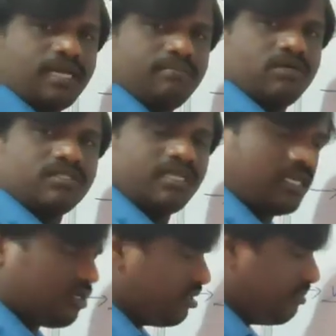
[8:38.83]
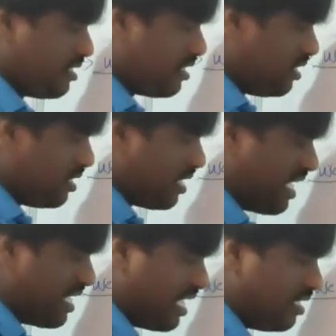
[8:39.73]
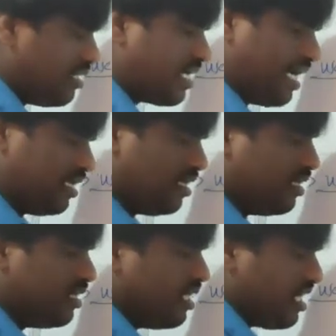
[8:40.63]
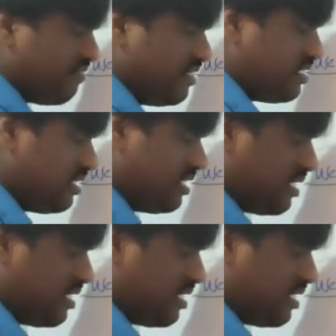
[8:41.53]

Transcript: about the trigonometry in a right angle triangle. If this is the